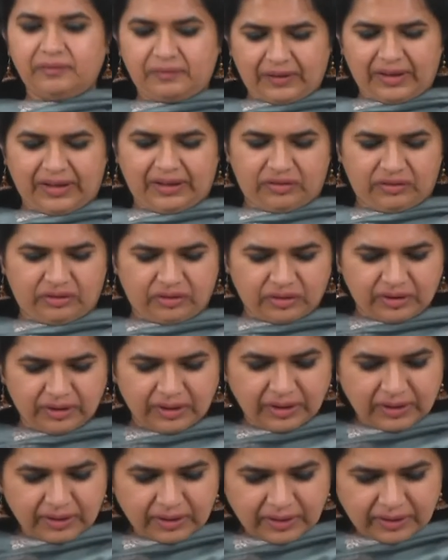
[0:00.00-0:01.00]
French.
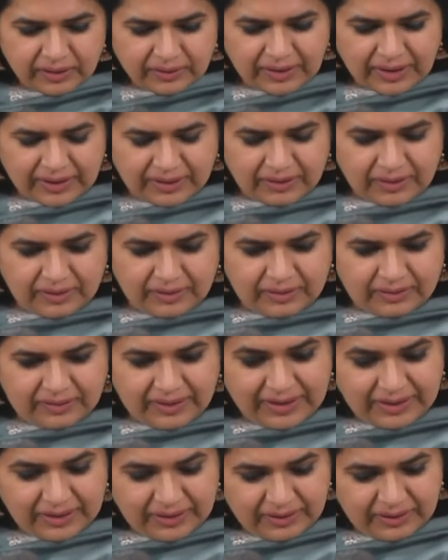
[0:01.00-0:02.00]

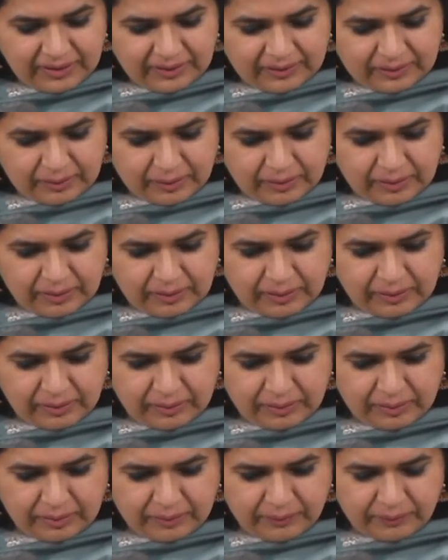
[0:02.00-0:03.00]
Second is
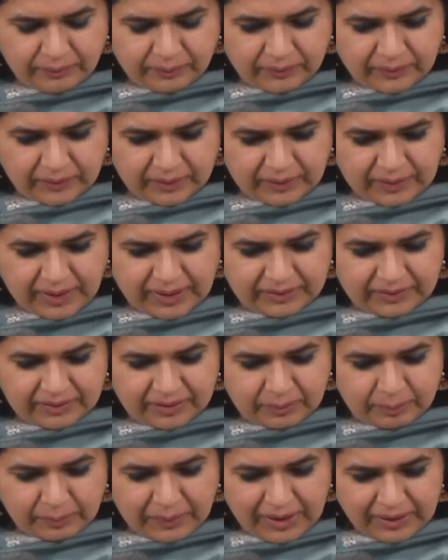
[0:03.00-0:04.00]
next
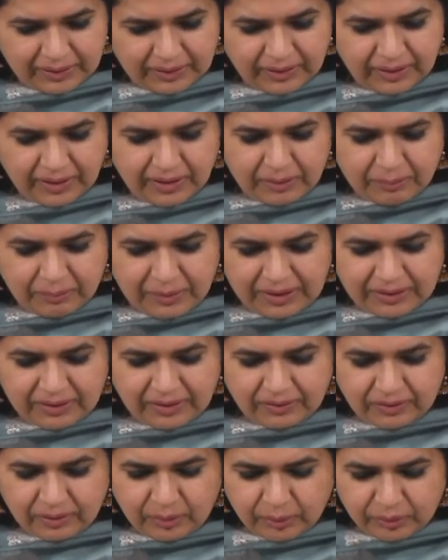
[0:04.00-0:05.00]
is but
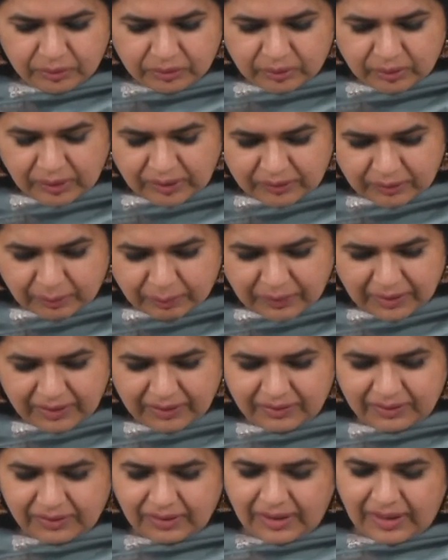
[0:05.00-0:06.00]
is used to
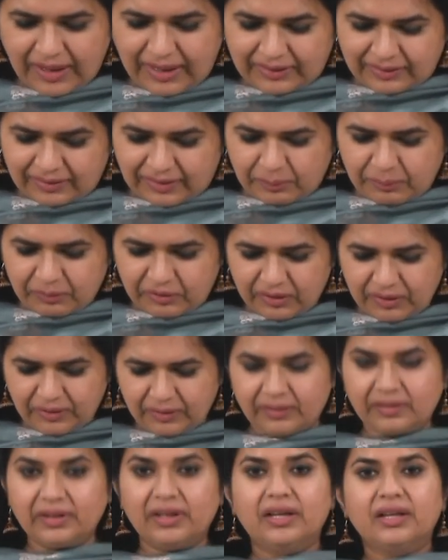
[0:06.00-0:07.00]
express
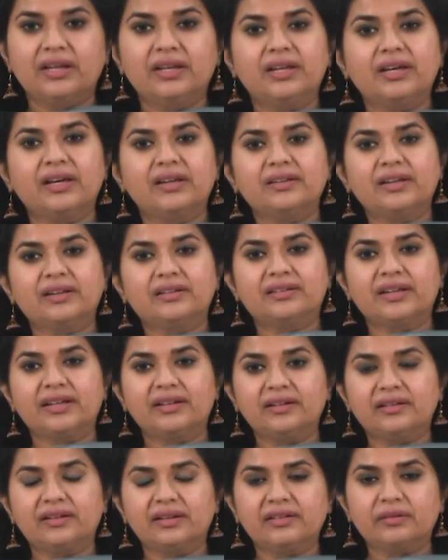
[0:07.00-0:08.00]
exceptions. Here the
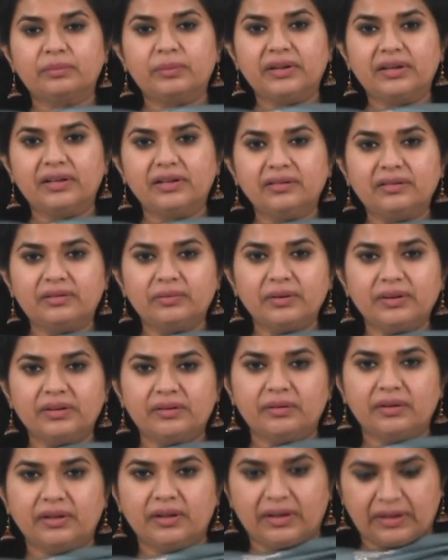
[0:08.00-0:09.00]
sentence begins with
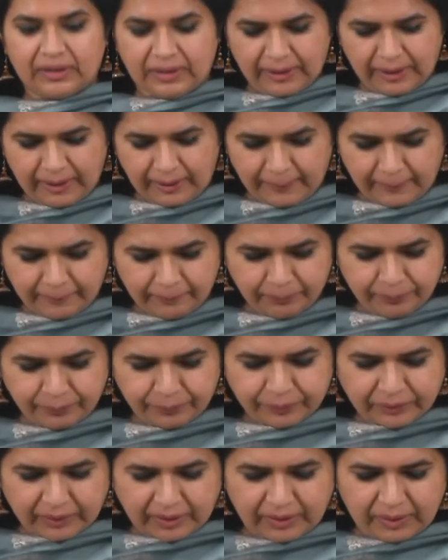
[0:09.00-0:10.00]

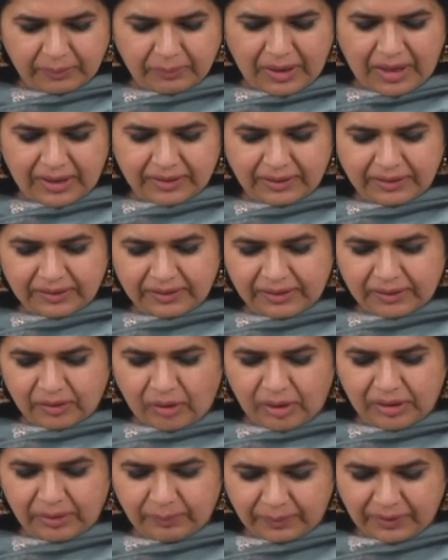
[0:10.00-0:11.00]
remarking that
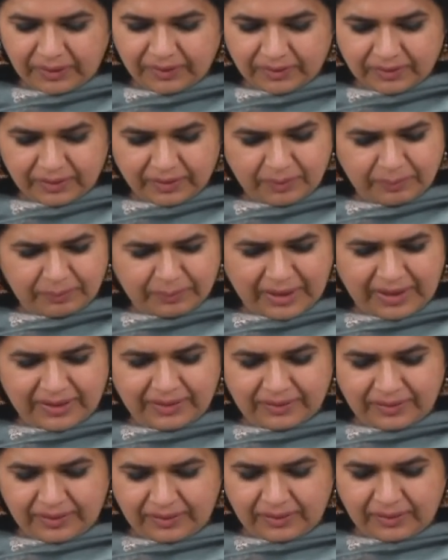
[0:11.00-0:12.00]
oil
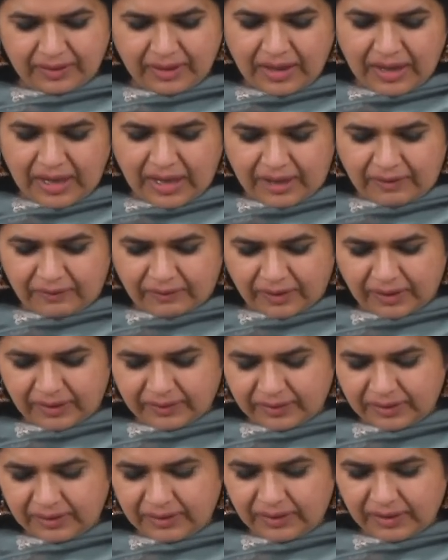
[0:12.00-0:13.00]
prices have
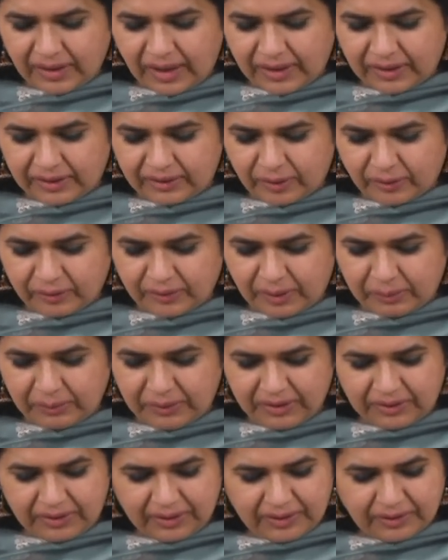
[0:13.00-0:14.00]
risen ahead of the
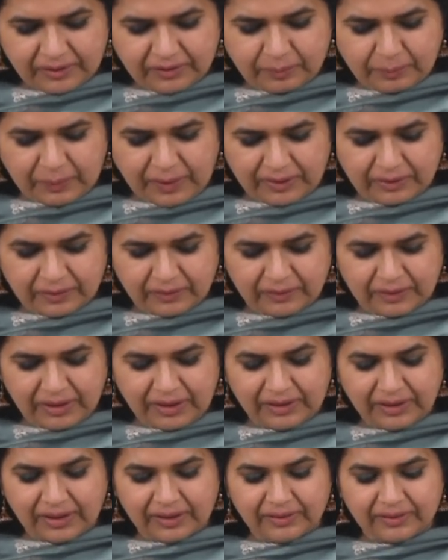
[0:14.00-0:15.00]
meeting, in spite of
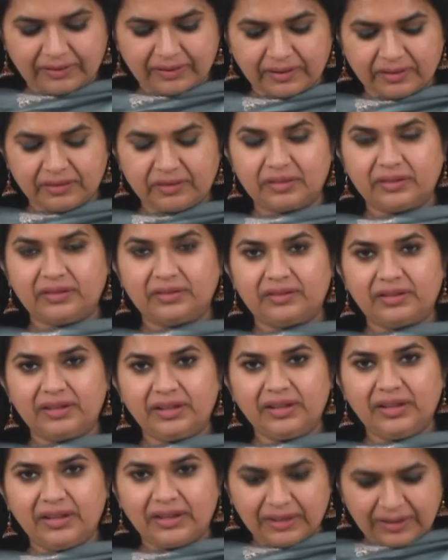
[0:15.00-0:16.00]
that uncertainty
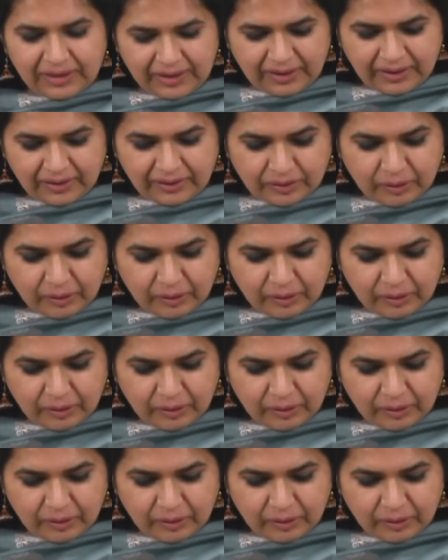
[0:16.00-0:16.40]
lingers.